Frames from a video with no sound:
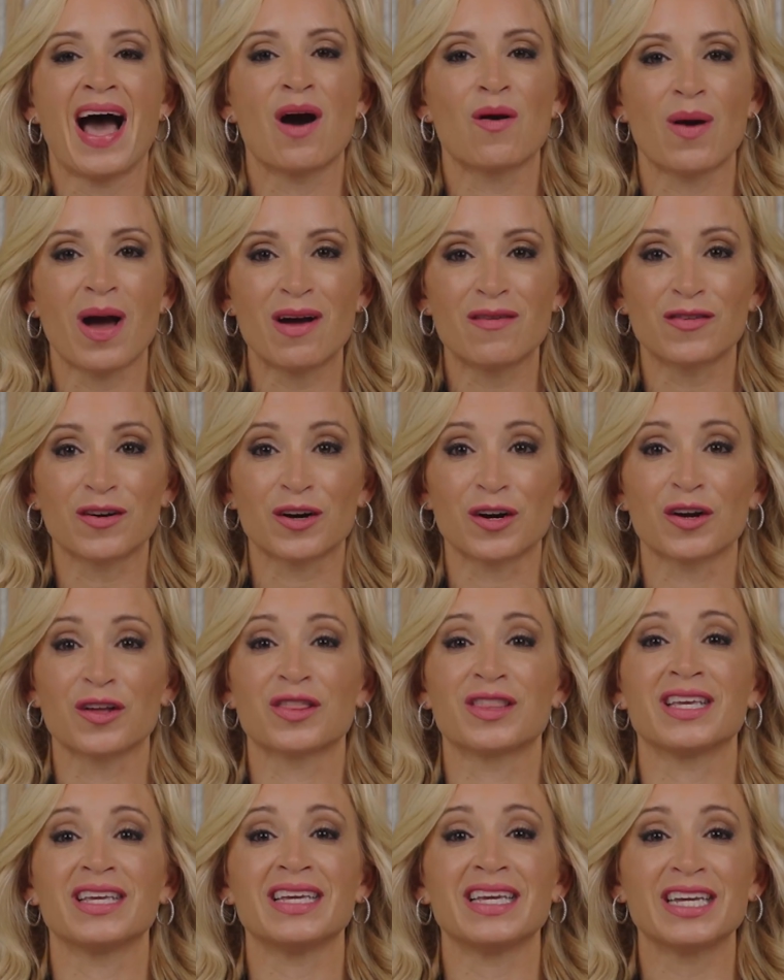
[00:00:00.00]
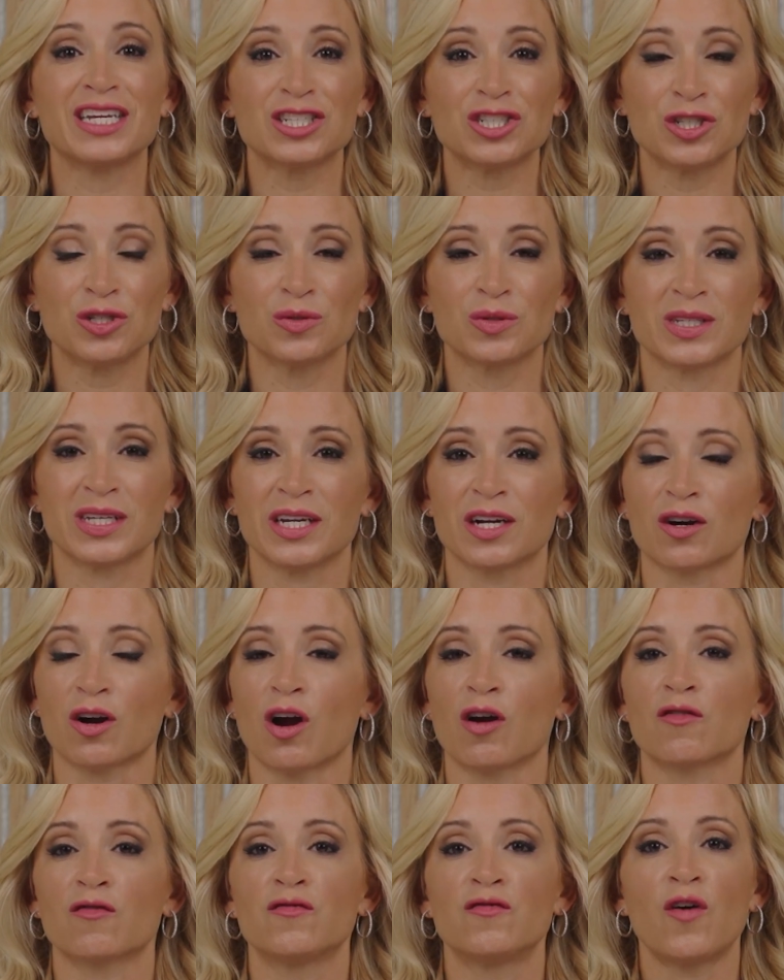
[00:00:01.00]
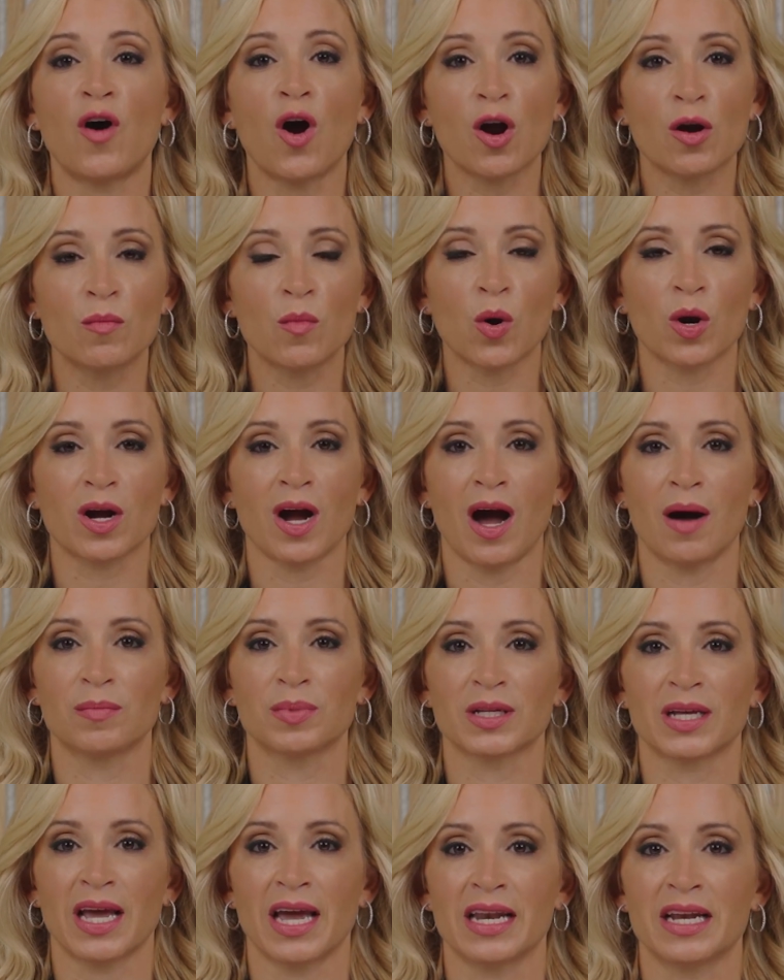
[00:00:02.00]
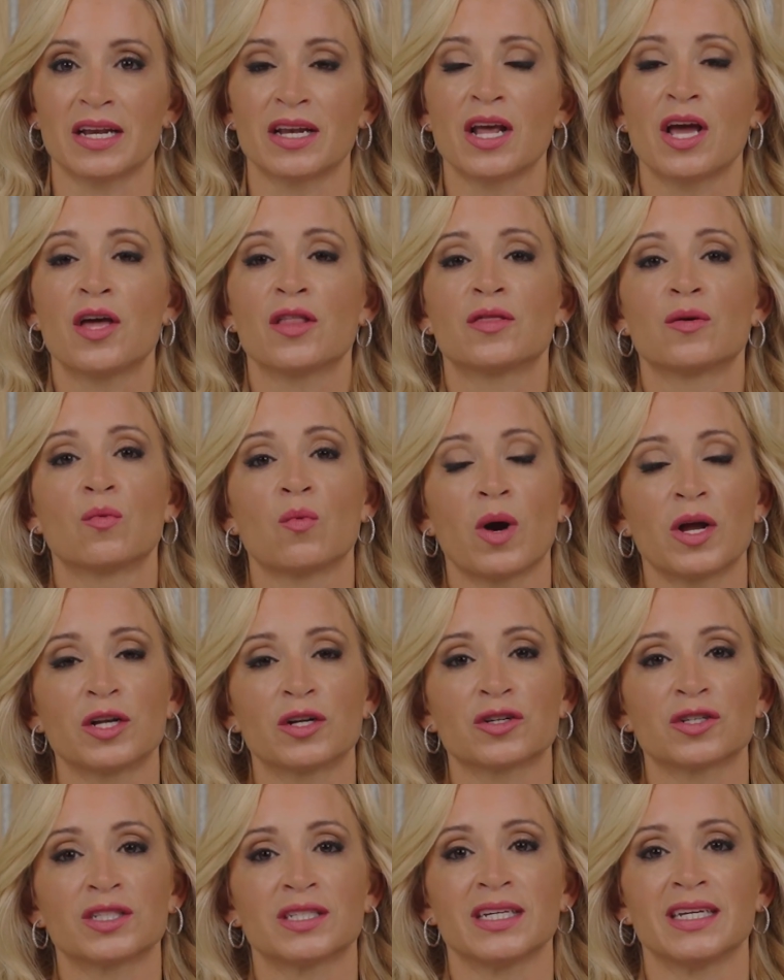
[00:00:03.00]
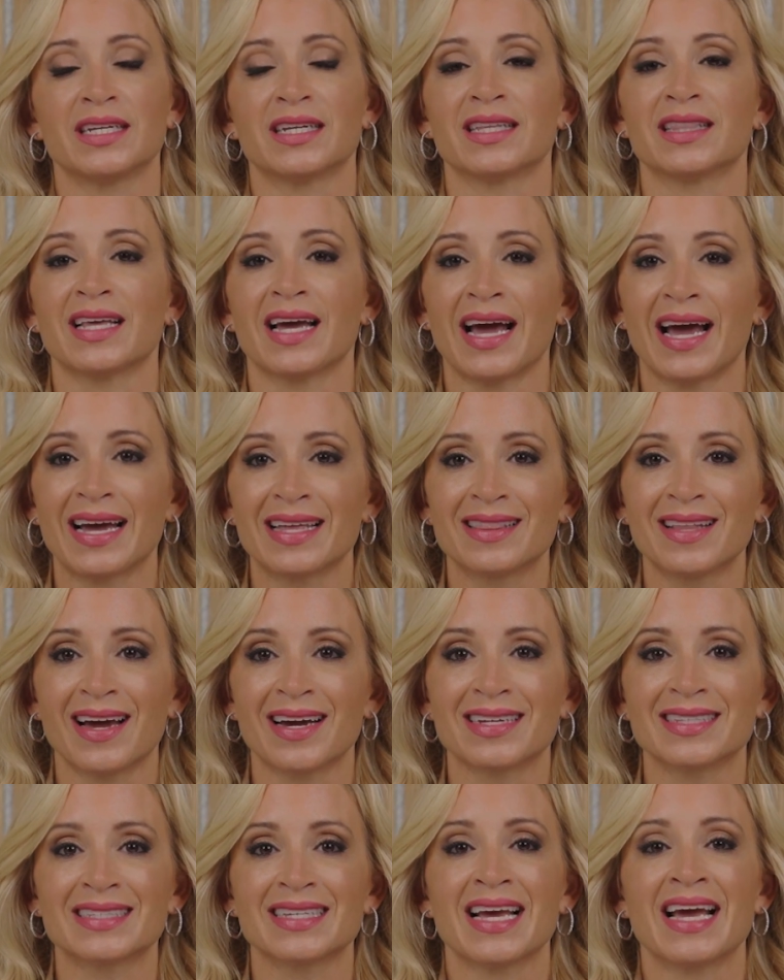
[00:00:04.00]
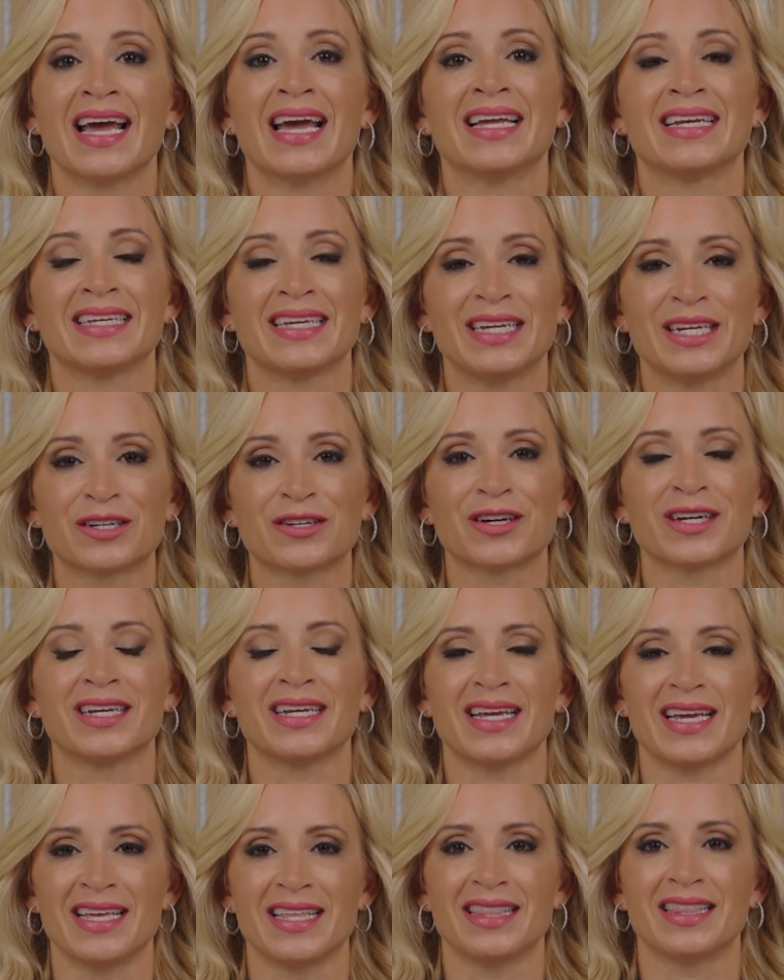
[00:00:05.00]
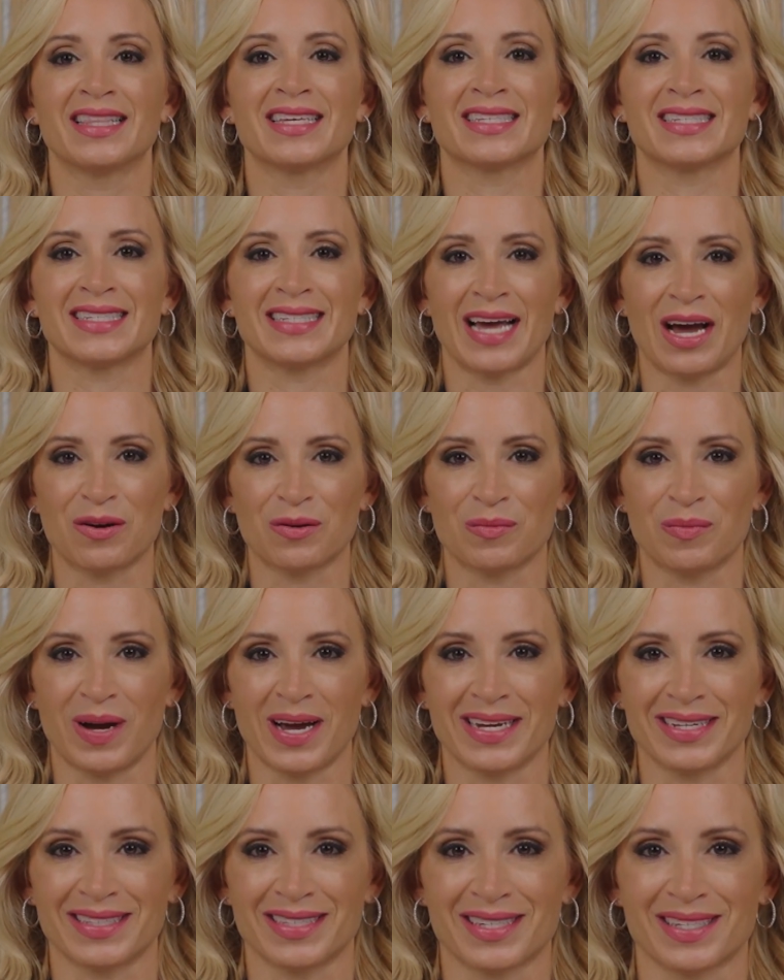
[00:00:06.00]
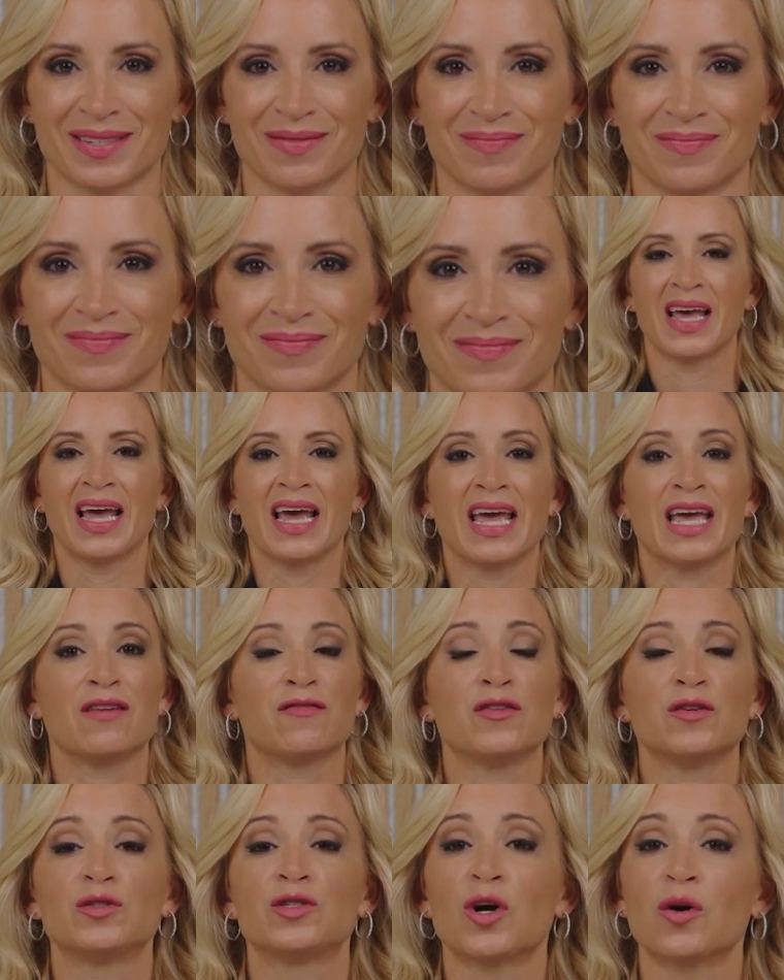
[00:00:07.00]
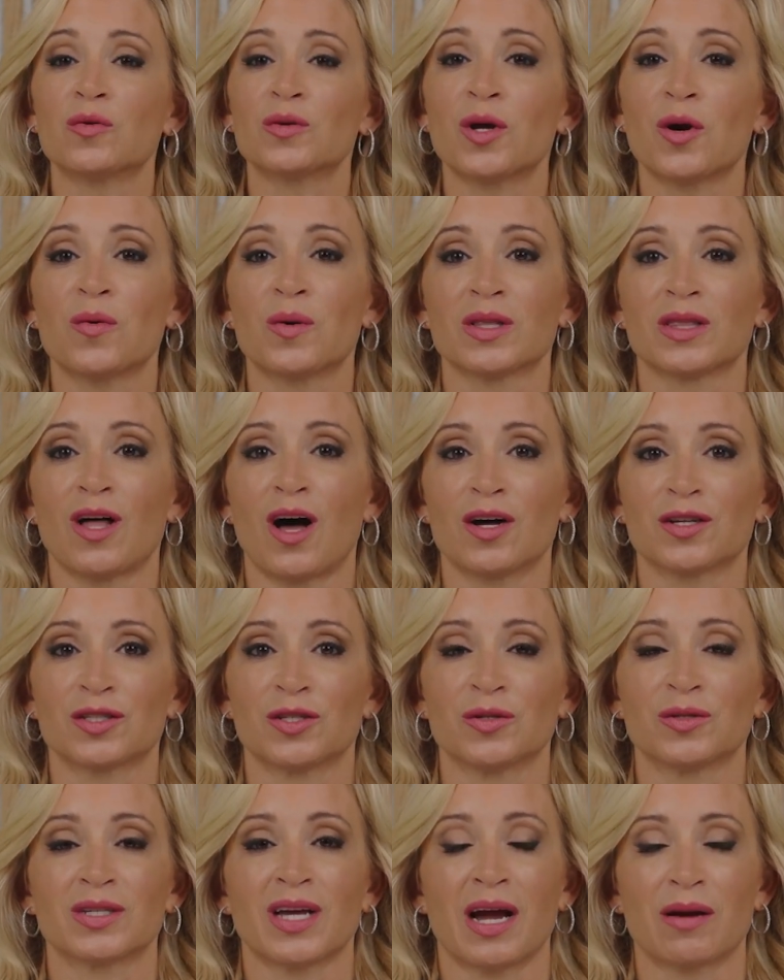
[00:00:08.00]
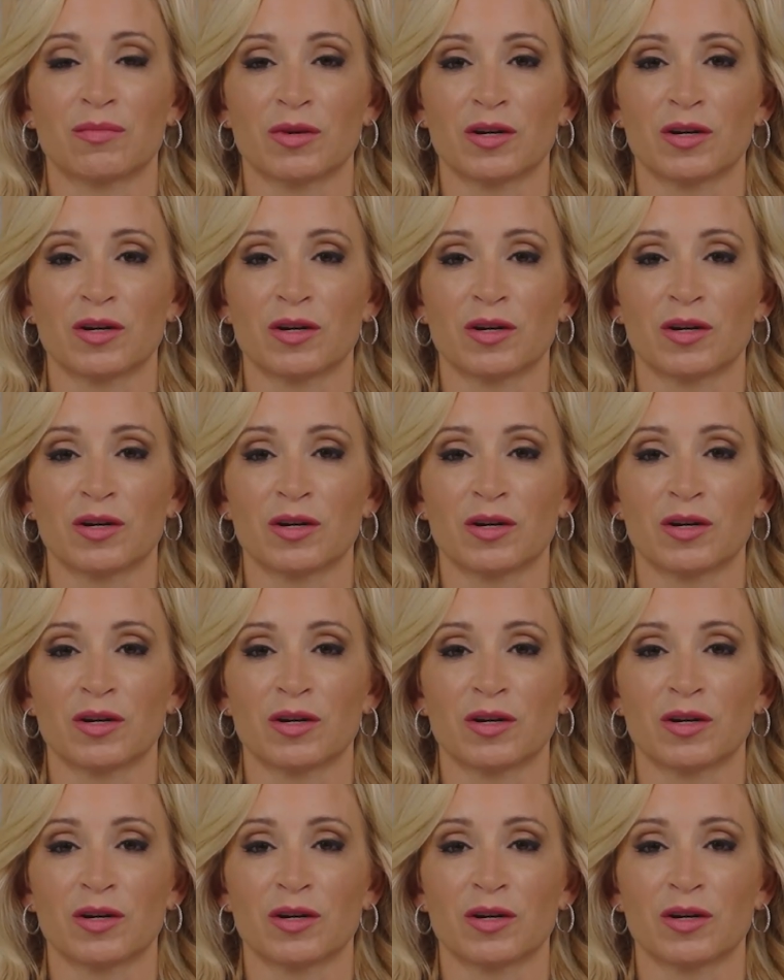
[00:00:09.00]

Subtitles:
However, the issues here are far more complicated than what you're seeing in the headlines and hearing in the sound bites. If you don't know what lawsuits I'm